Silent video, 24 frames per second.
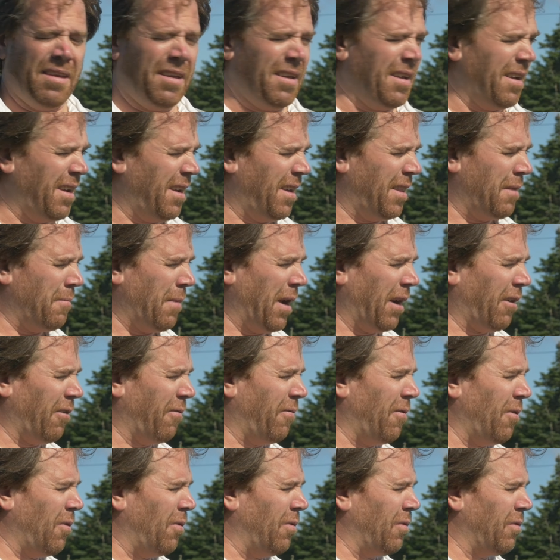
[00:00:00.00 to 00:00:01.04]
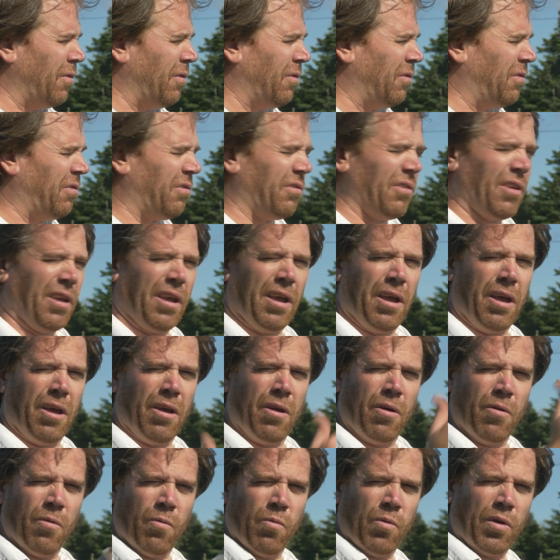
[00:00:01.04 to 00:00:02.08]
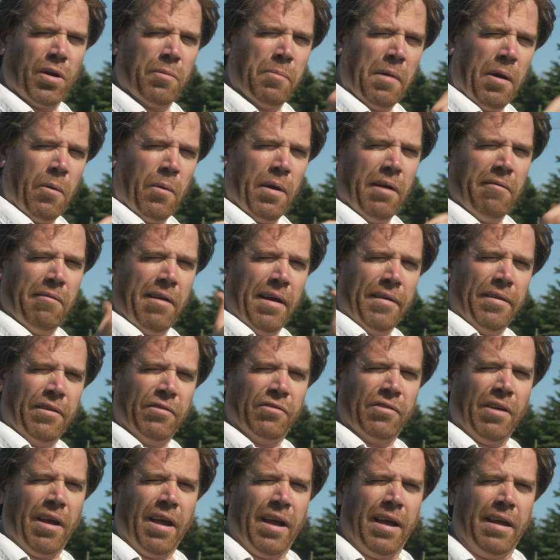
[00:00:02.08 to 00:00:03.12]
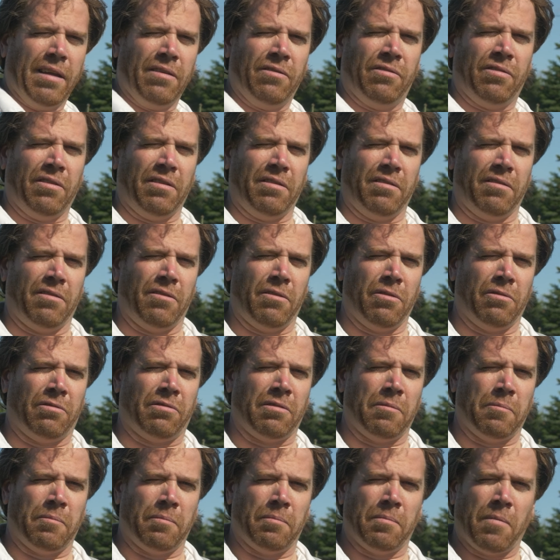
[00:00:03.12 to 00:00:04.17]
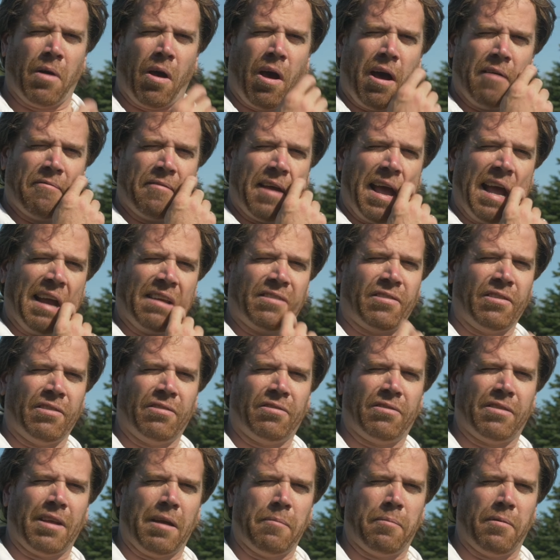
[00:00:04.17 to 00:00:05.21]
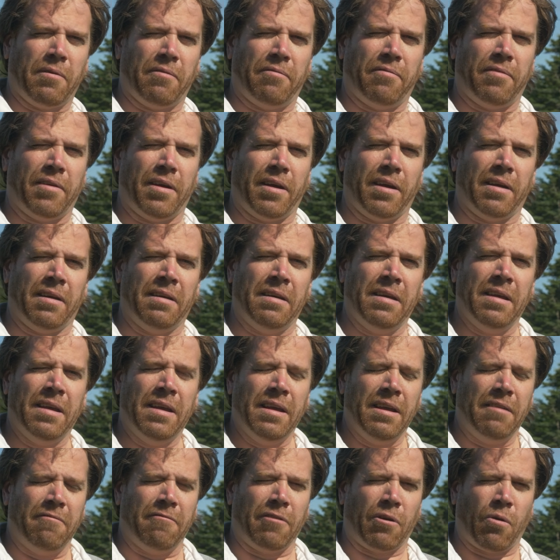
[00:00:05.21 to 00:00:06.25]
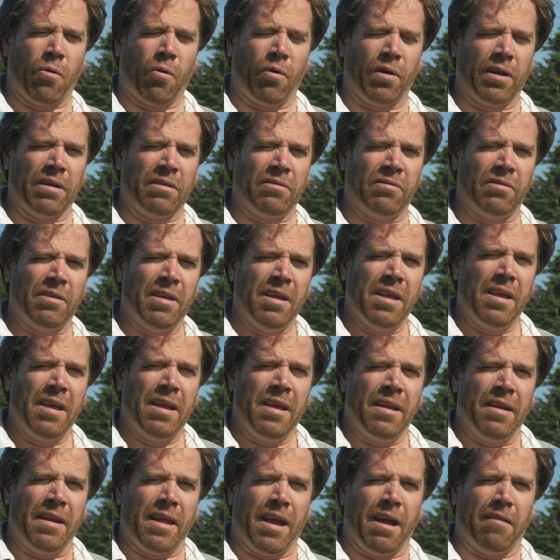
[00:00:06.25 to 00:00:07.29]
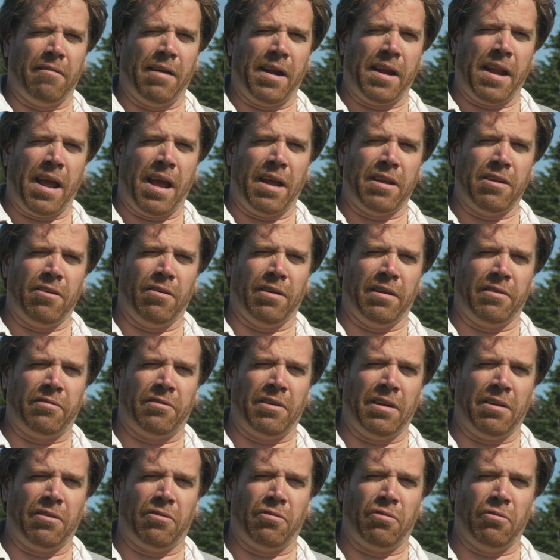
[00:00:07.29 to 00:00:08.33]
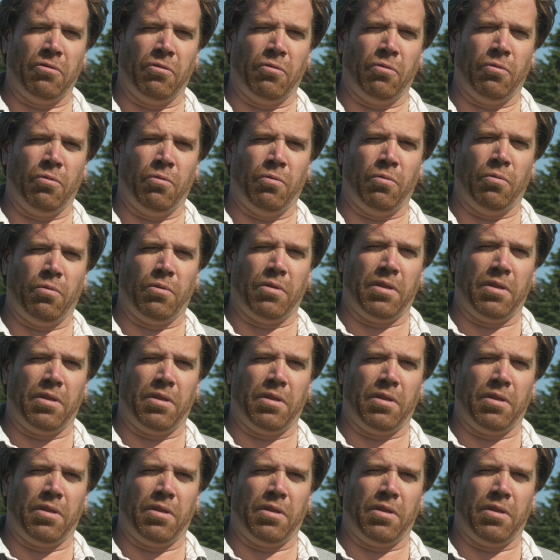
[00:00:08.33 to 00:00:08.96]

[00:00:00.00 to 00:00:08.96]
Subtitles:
microphones. I'll work my way around the sides and do some off-axis type of recordings. Now, right now you're listening to